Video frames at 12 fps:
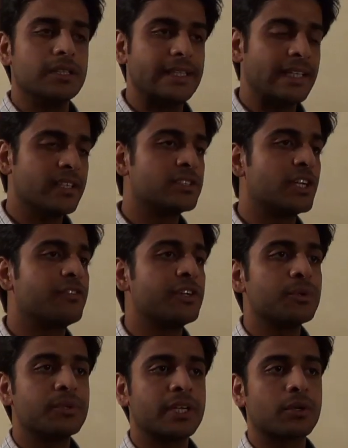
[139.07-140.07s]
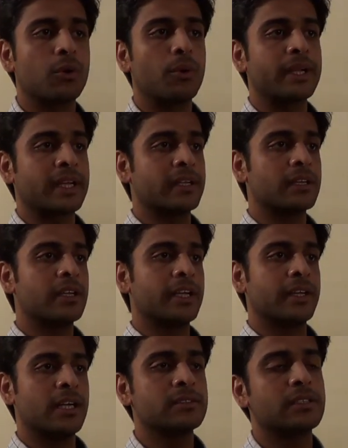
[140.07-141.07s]
Then they shifted to their core technical
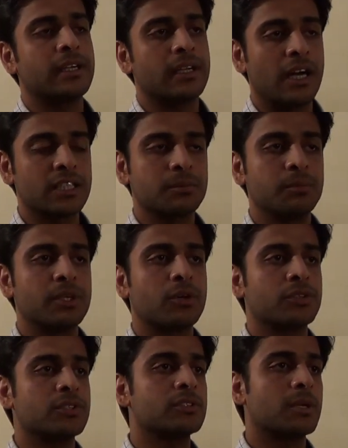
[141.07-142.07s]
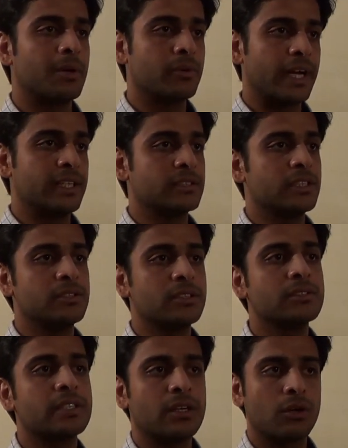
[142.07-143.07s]
areas and asked me questions about I C
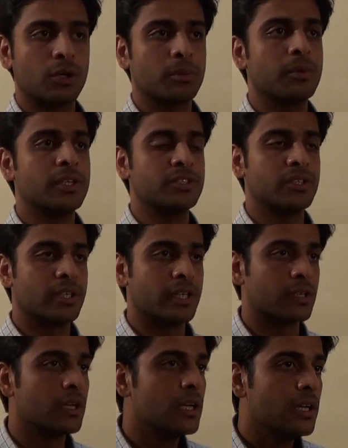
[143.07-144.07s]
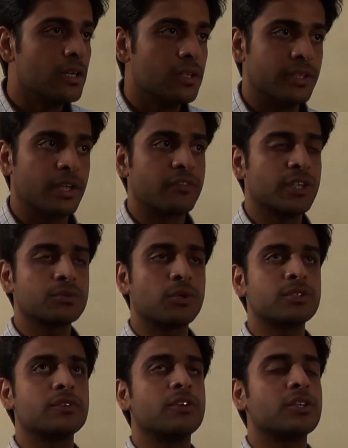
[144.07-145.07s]
engines and automobile engineering. Their first
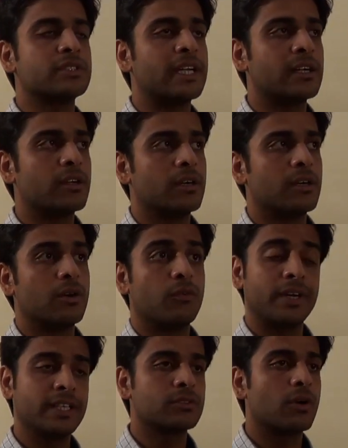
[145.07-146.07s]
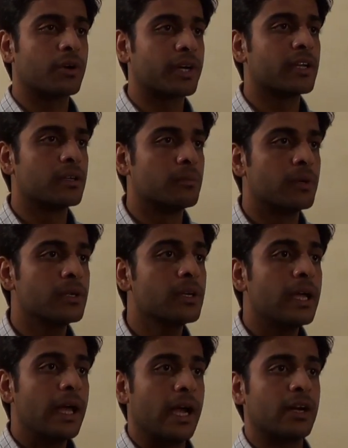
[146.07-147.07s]
question was that uh, what is octane number
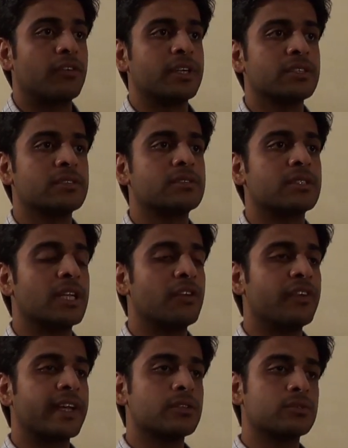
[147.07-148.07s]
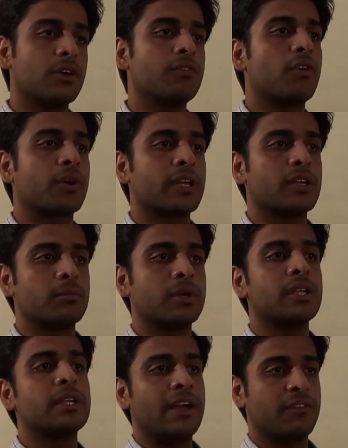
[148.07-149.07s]
and what is the significance of octane number
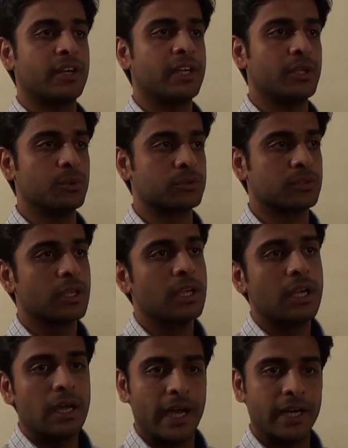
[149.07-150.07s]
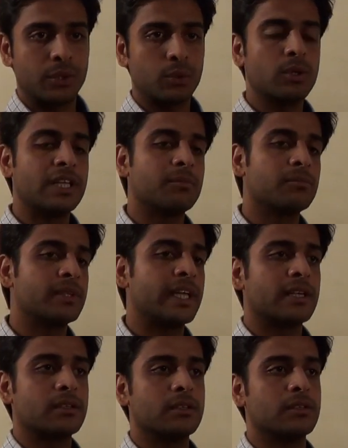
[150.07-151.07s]
in everyday use. I told them
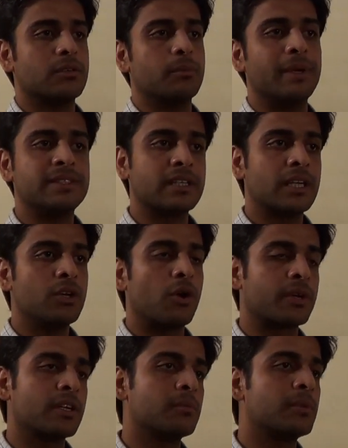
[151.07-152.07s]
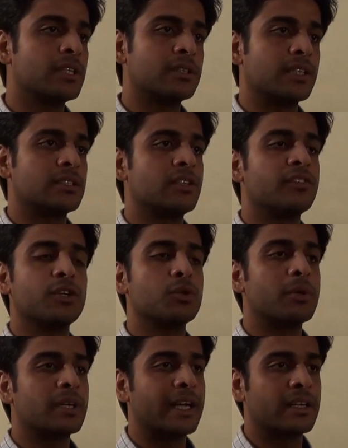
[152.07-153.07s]
that uh, basically octane number is restricted to
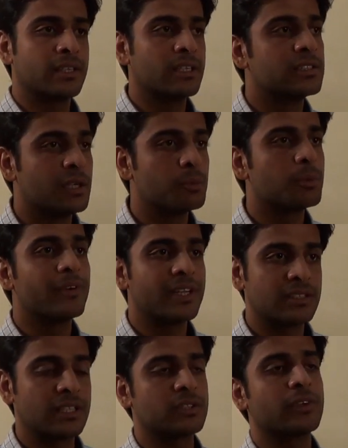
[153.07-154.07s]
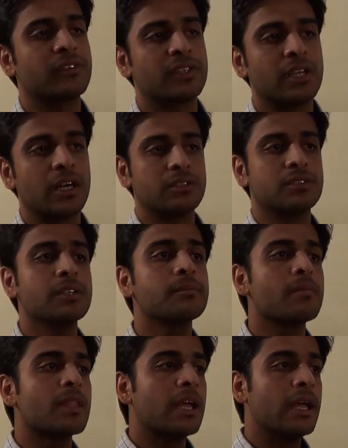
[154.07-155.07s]
one, and they seemed to be very satisfied with the answer.
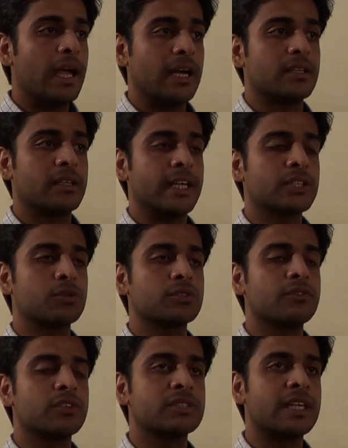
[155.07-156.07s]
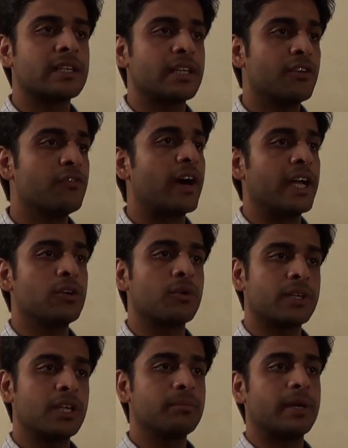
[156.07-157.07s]
And the next question was that if high
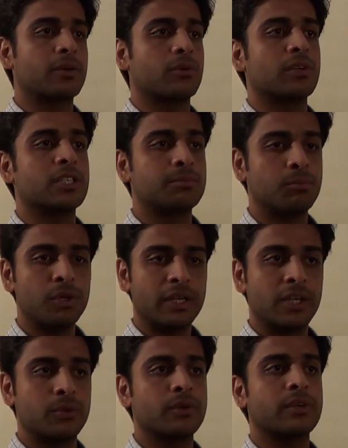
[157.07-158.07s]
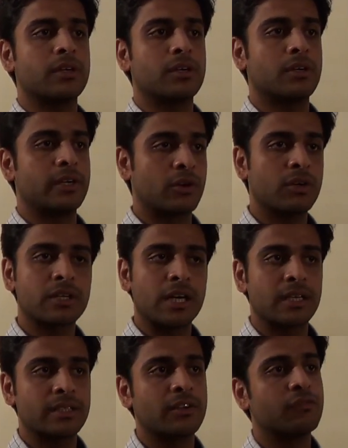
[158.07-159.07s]
octane petrol is put into a uh, regular
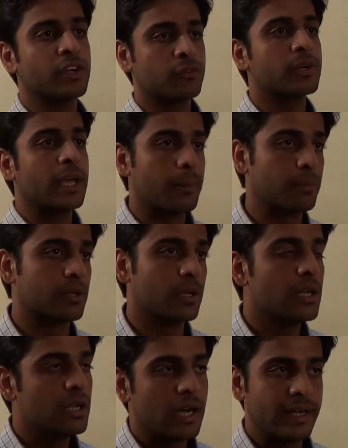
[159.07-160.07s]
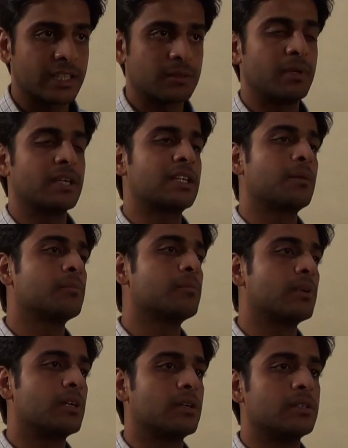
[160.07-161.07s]
car, then what would happen. I explained them
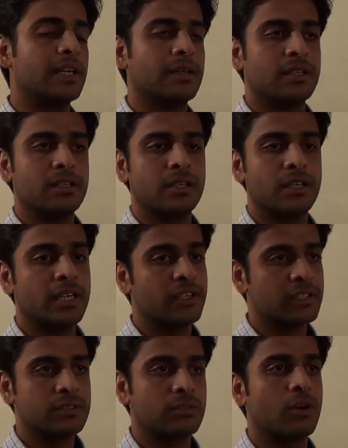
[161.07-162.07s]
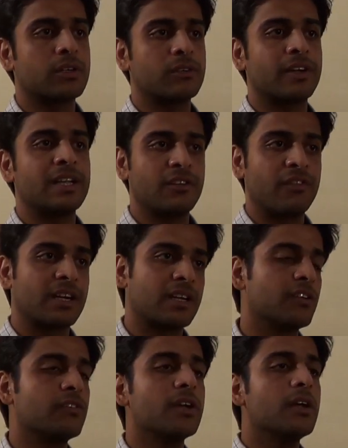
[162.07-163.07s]
uh, that uh, it is not very
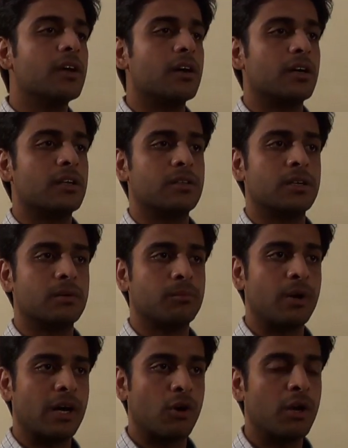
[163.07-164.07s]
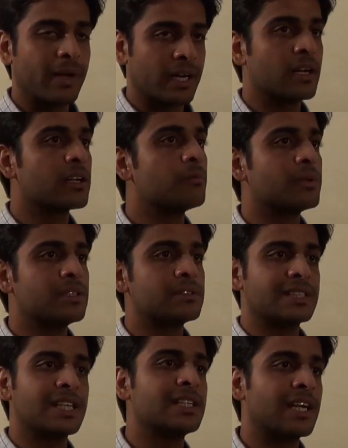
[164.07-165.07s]
effective. Uh, the oil marketing companies
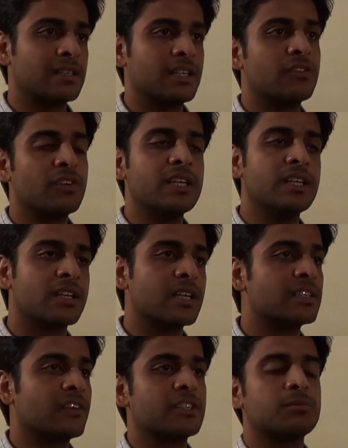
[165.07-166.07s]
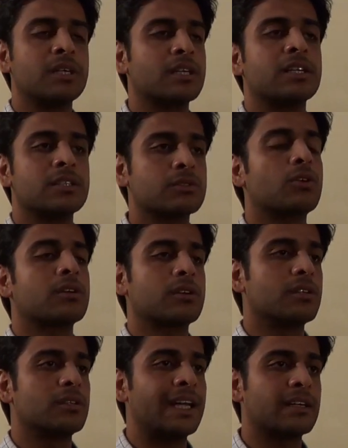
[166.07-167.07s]
say that it will increase average, but it is
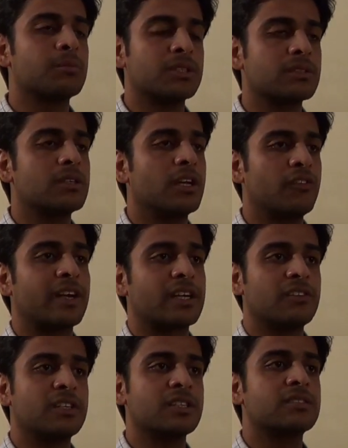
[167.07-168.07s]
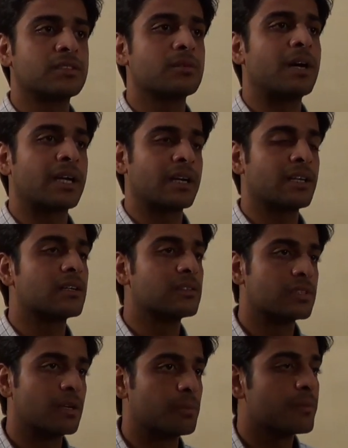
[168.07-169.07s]
not that much effective. It is just a marketing
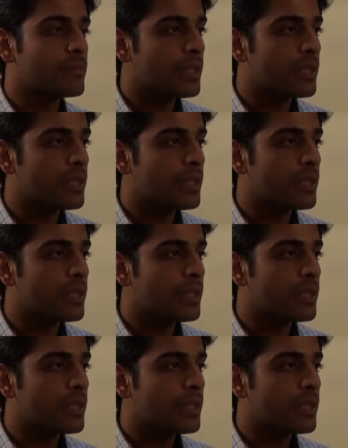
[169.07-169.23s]
concept.